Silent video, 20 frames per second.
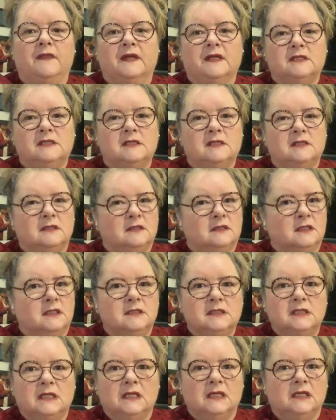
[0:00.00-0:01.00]
that's
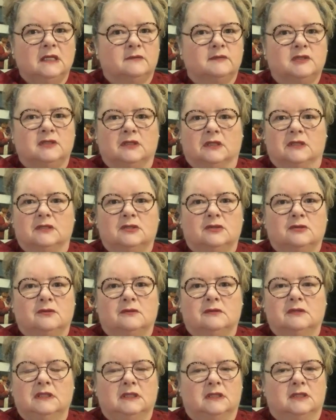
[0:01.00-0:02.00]
getting up to like
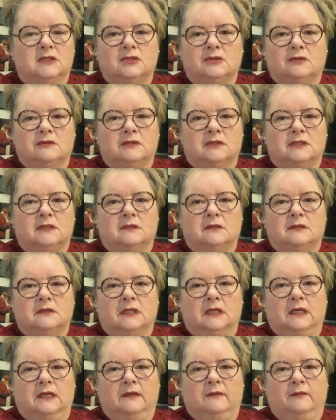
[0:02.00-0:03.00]
nearly 200
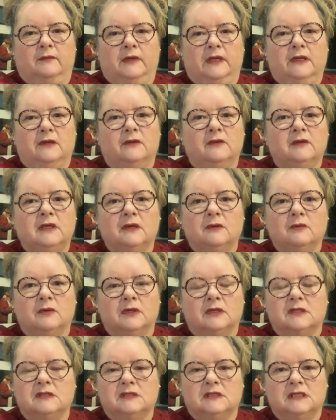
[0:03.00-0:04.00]
healthcare
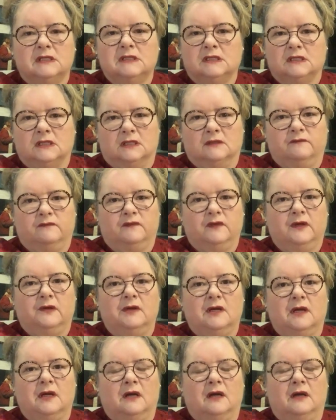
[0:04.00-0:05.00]
workers. That's a
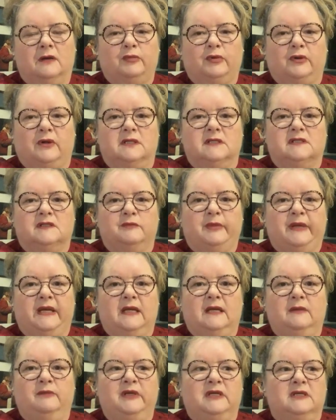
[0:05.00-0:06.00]
very high price to
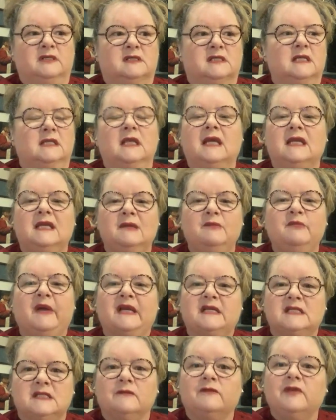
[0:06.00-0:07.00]
pay, because then it
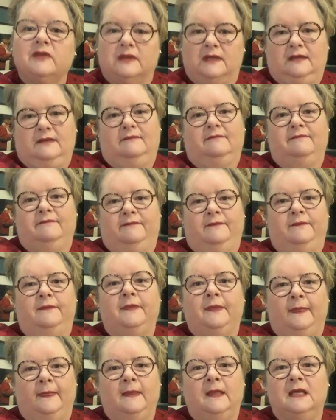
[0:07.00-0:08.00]
impacts everything.
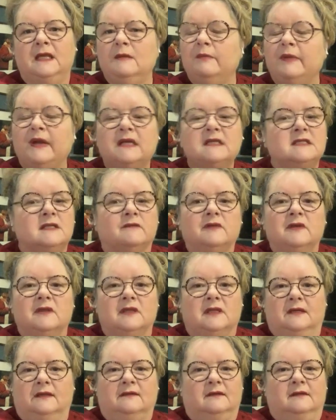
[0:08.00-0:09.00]
It impacts
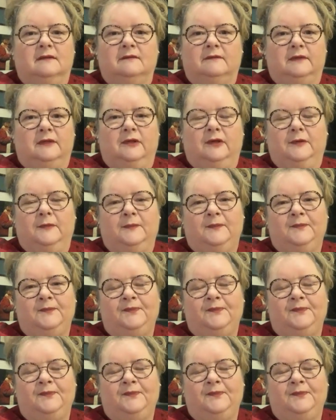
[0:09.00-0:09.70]
everything. Yeah.